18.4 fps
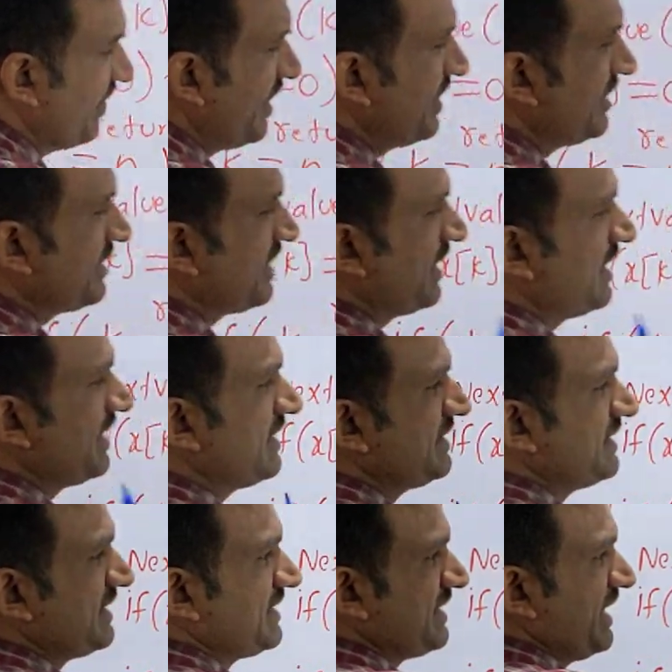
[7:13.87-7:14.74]
valid color
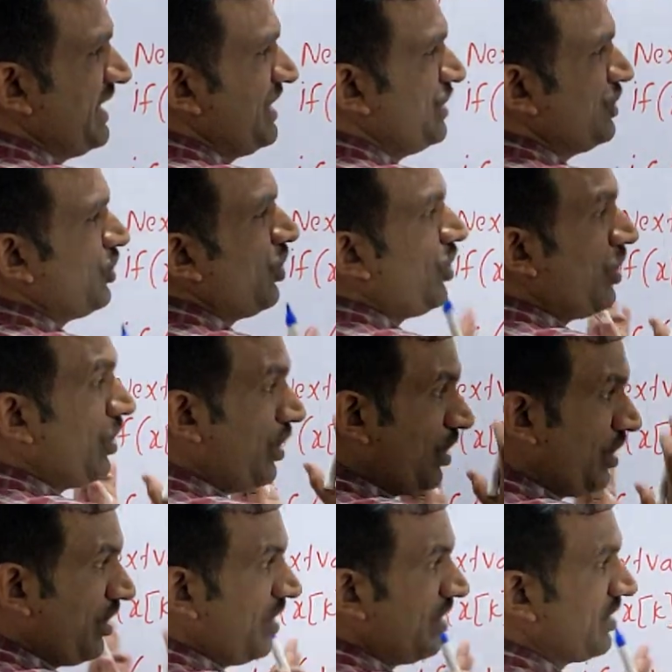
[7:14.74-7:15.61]
is assigned,
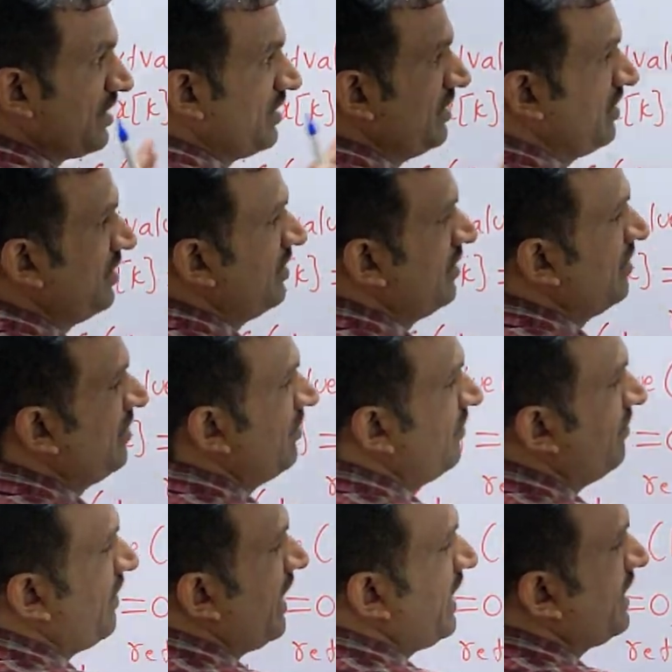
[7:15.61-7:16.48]
or
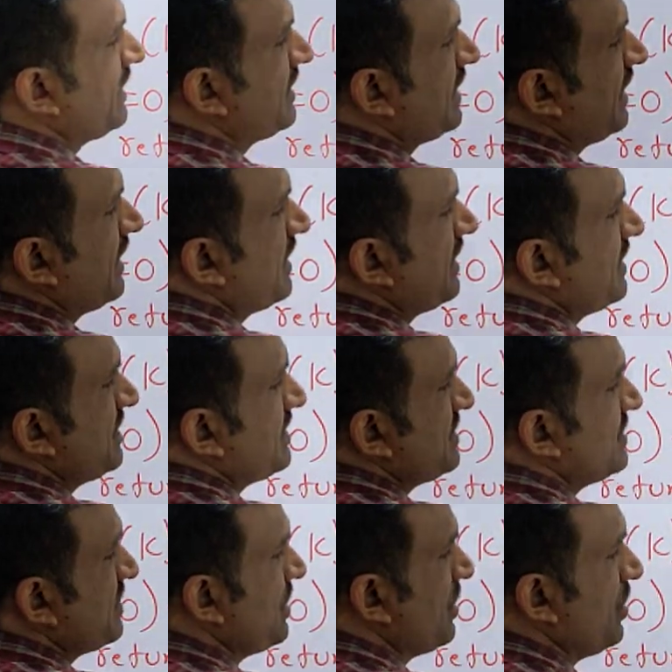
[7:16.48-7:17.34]
valid color
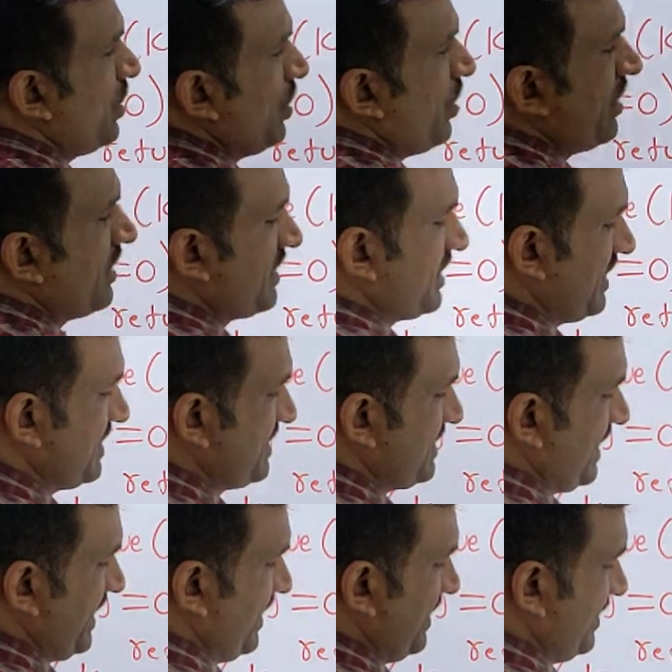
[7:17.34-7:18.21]
is not
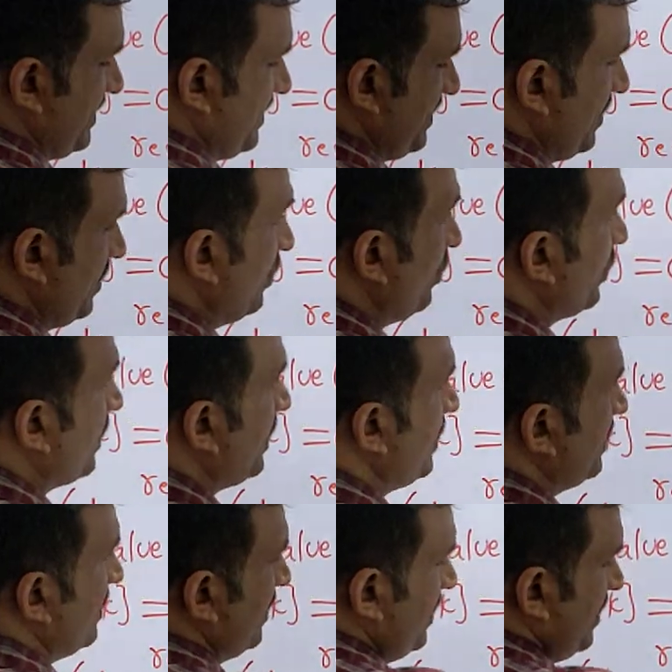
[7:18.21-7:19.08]
assigned.
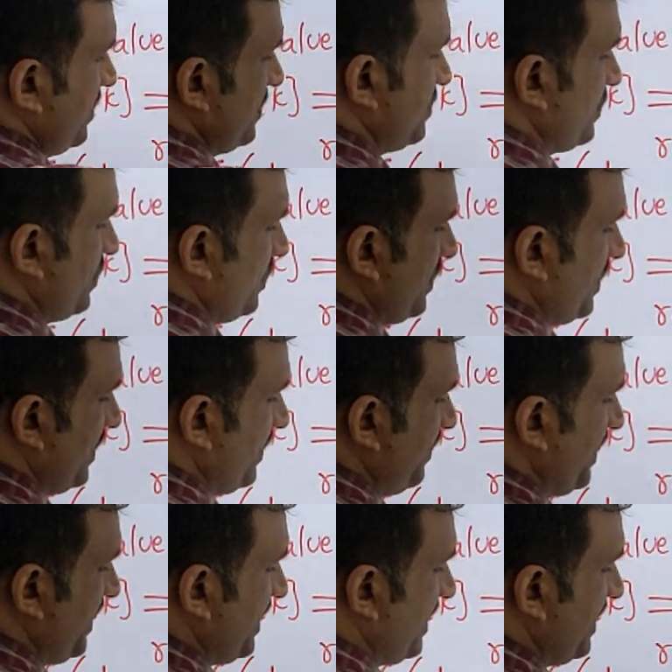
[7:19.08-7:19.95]
Okay. So the
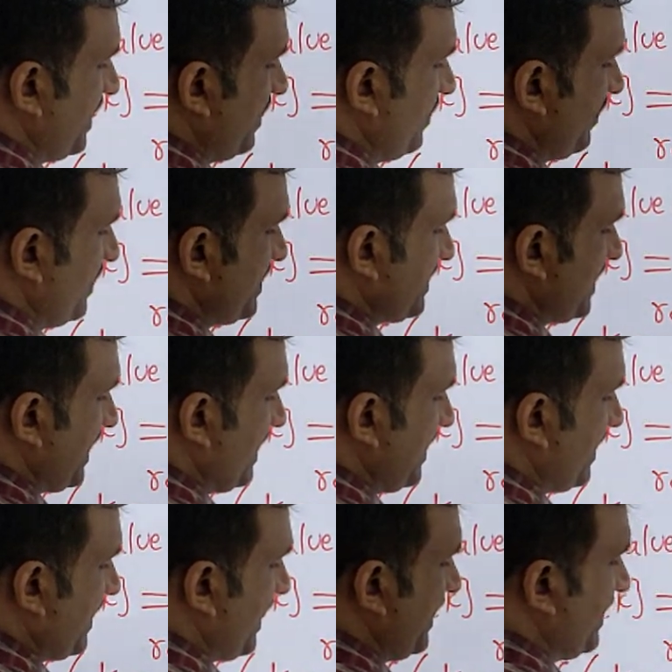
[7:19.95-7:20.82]
repeat until, once
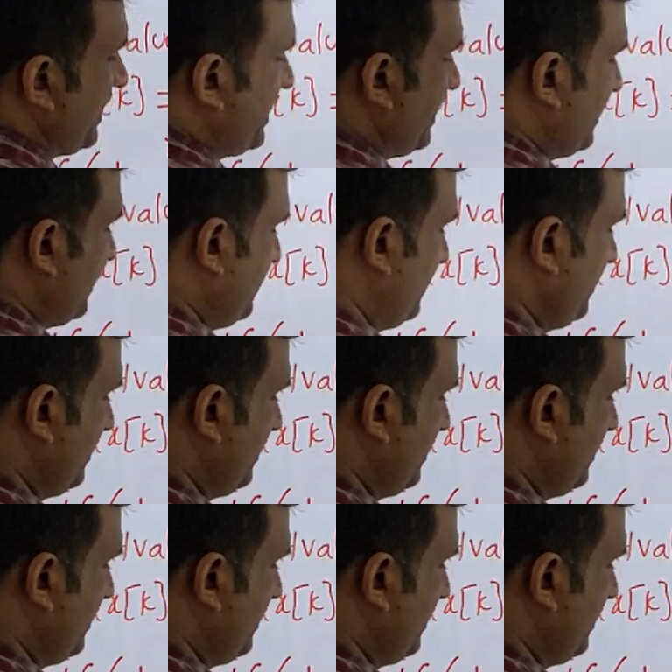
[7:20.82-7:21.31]
again write it.